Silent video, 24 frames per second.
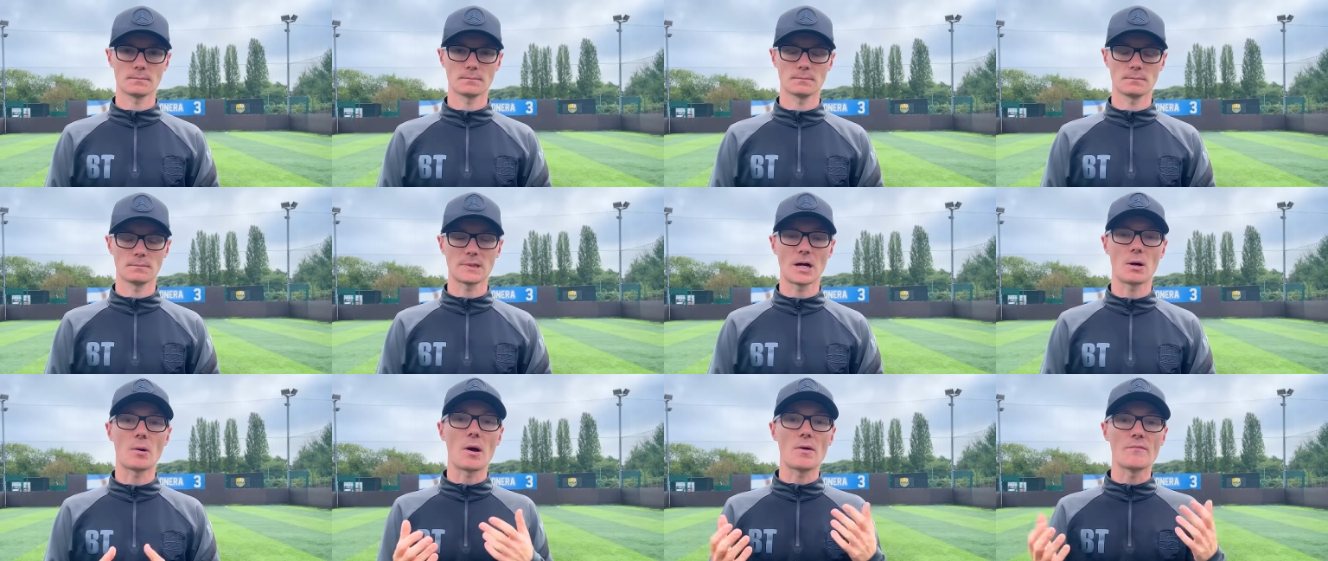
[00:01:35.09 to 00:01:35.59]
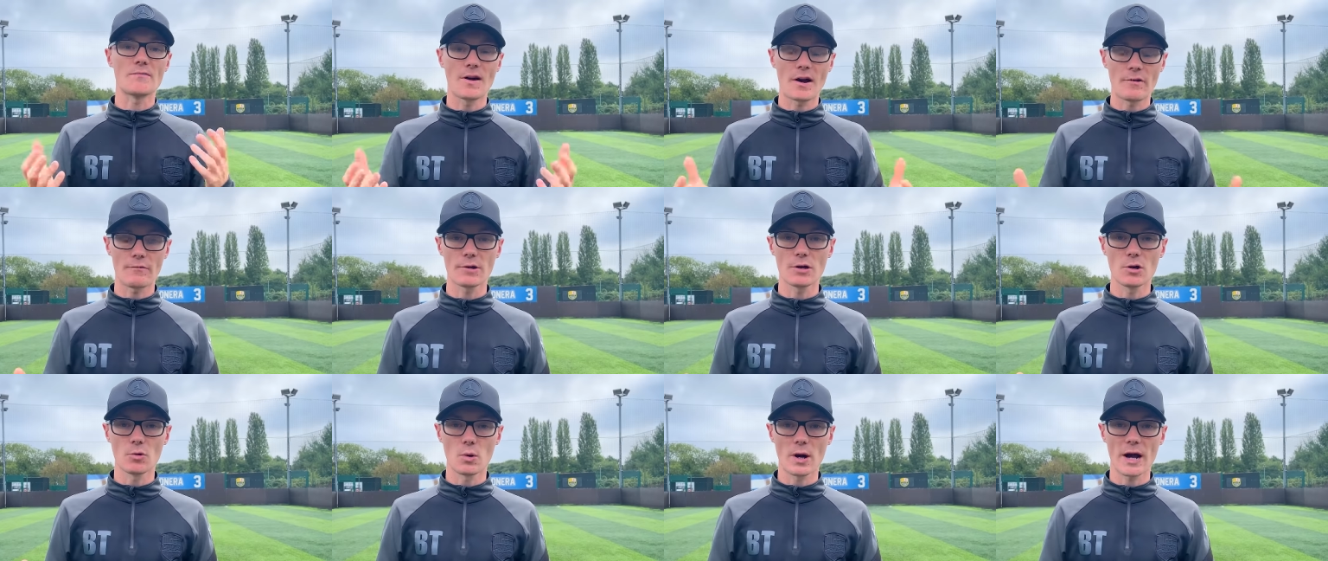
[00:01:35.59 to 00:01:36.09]
Now, I'm
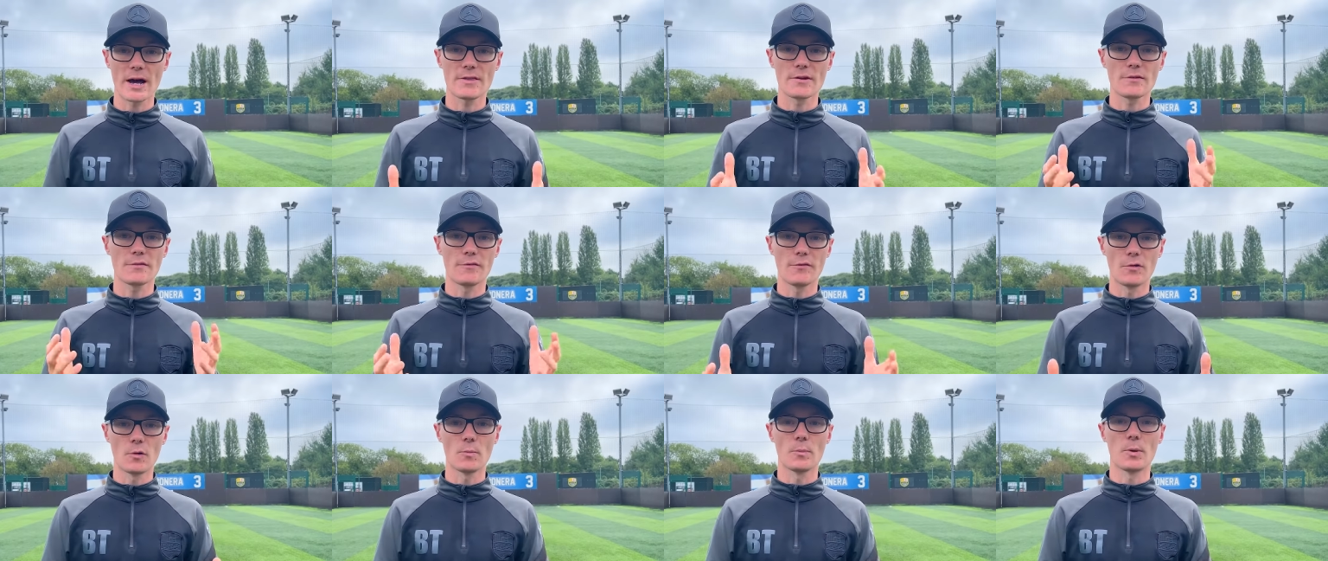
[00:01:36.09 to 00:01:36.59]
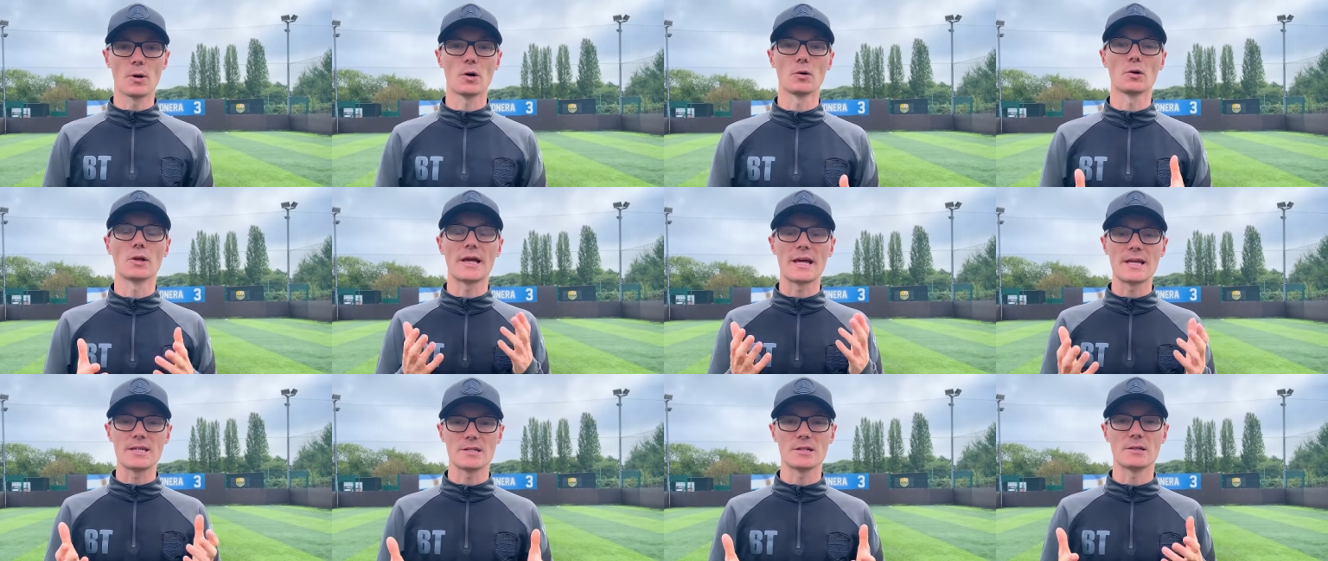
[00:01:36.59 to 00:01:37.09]
very aware that football
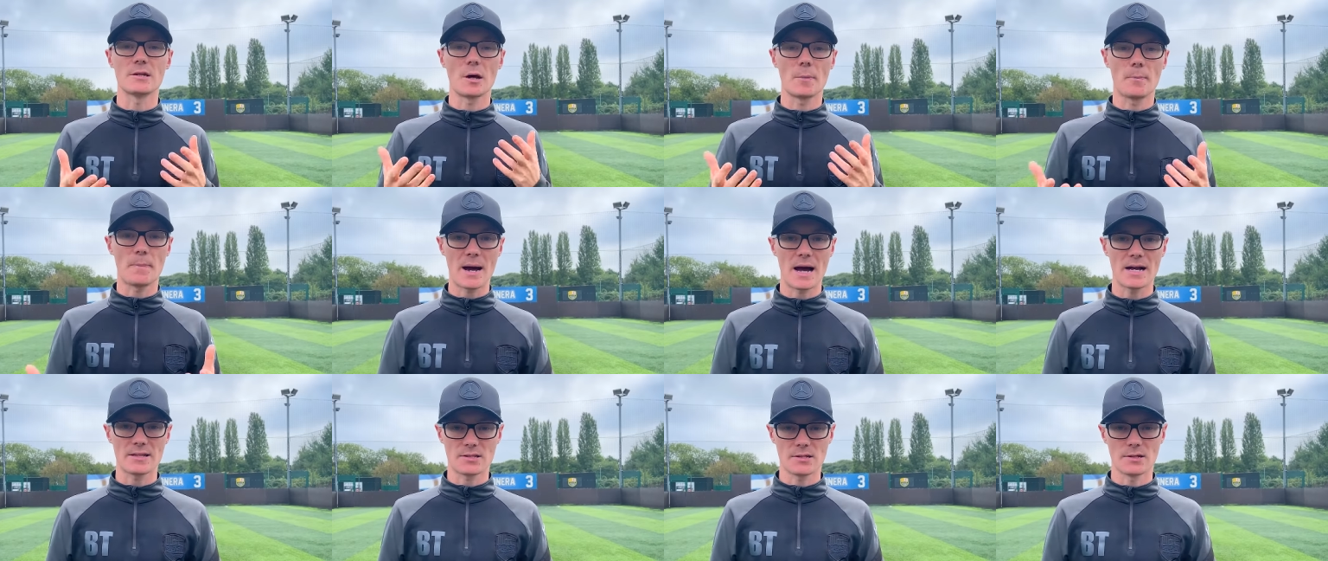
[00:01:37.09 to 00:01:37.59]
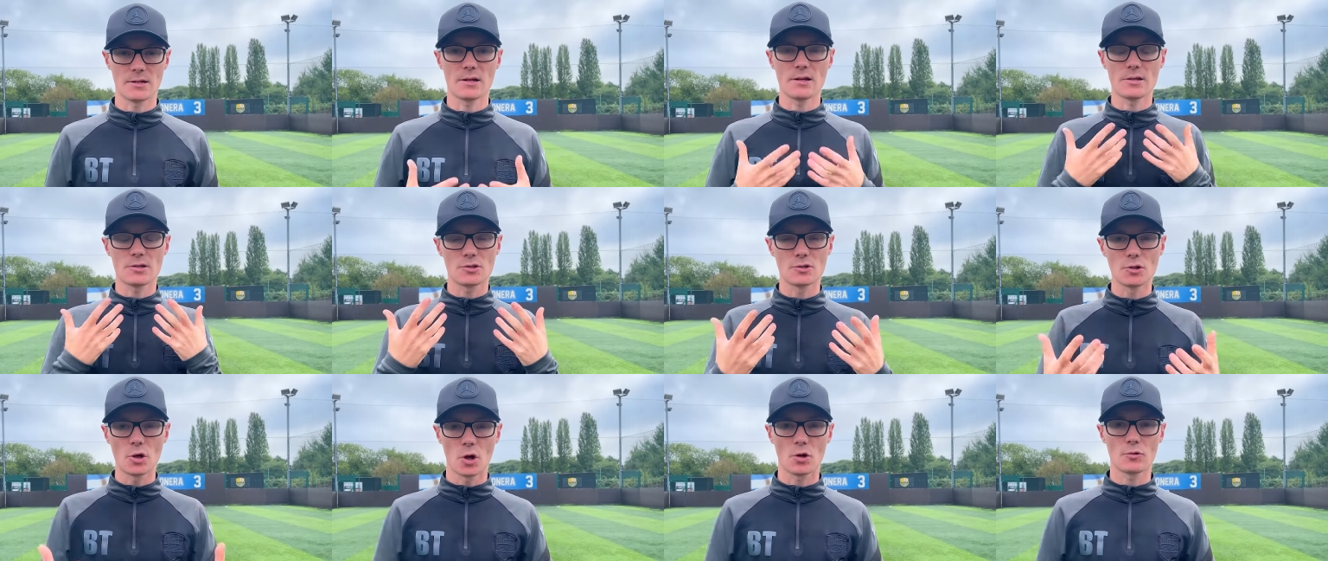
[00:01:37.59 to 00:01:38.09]
isn't a pattern and
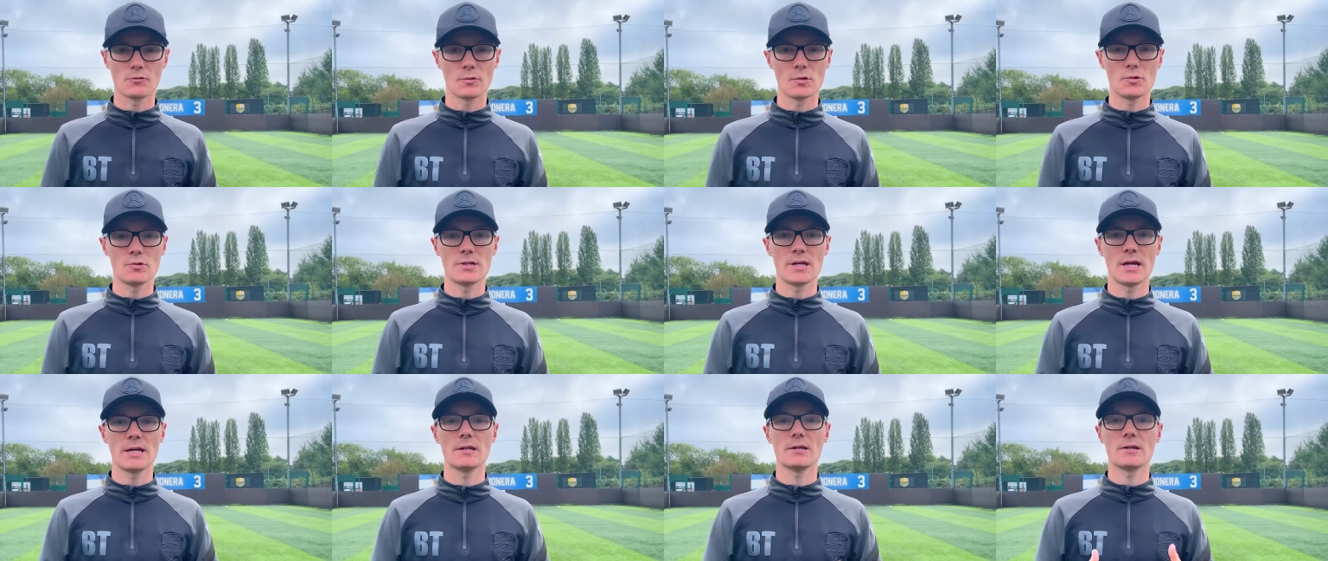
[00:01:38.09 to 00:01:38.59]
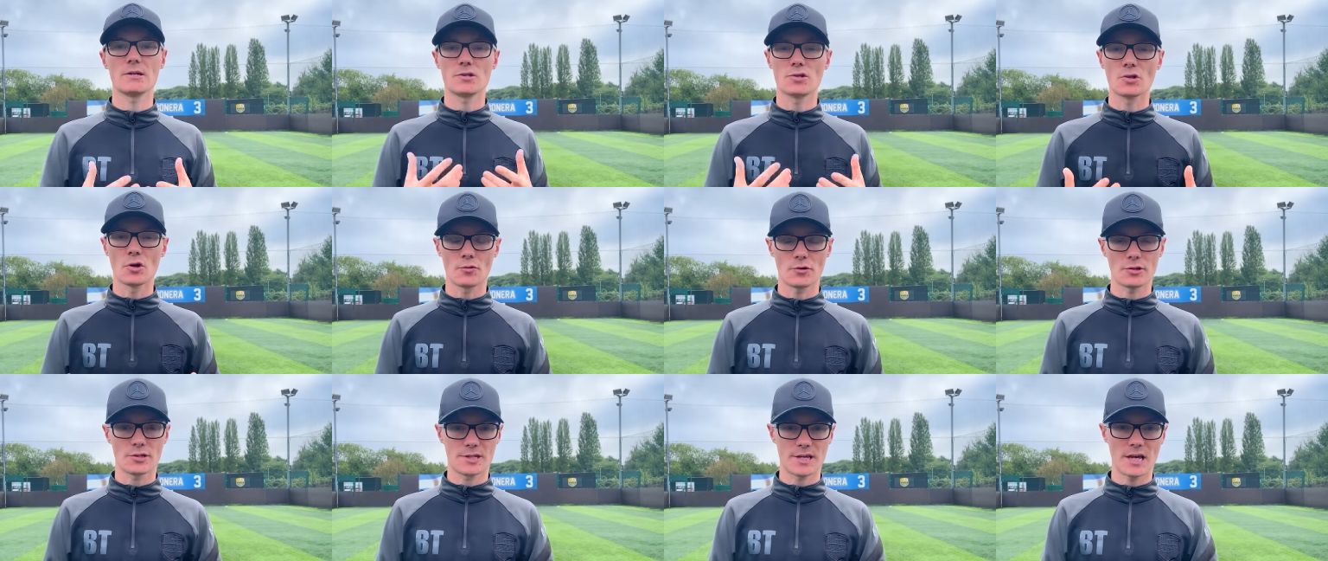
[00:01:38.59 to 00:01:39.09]
it's not a routine and it's
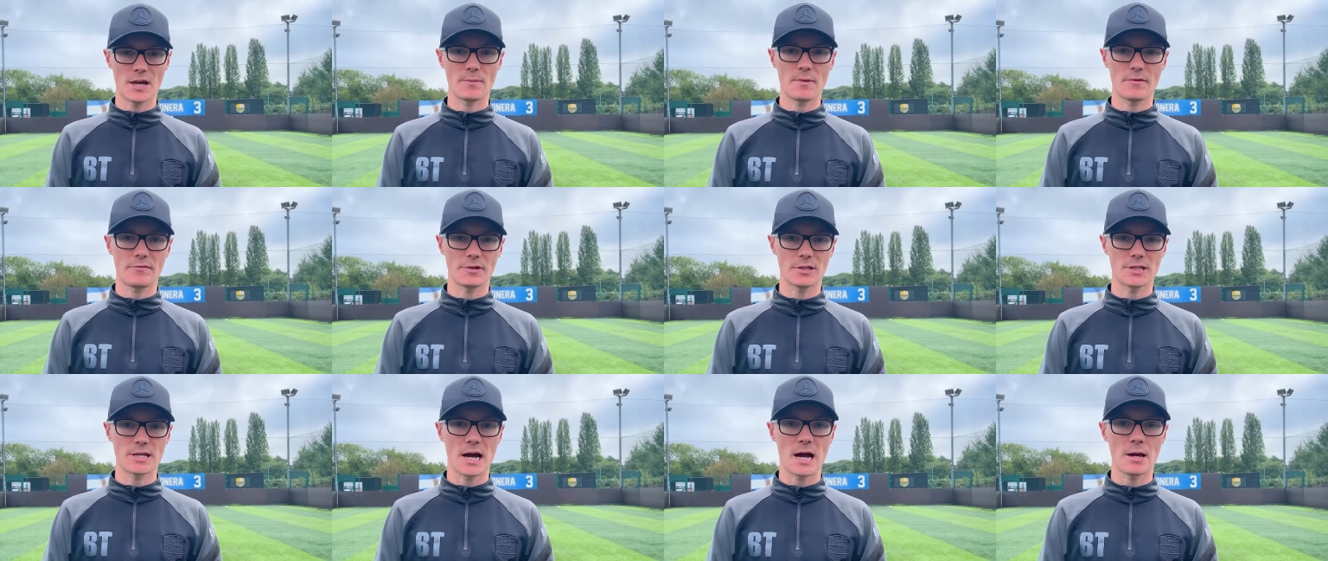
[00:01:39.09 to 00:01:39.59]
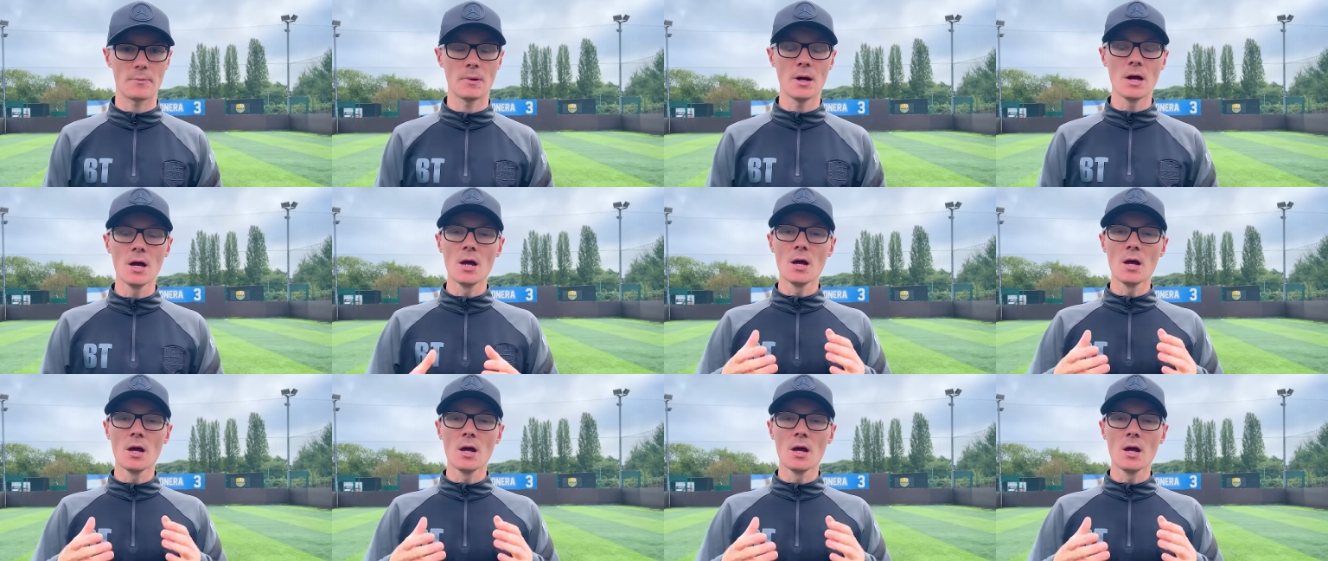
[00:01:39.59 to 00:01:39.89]
not the same every time,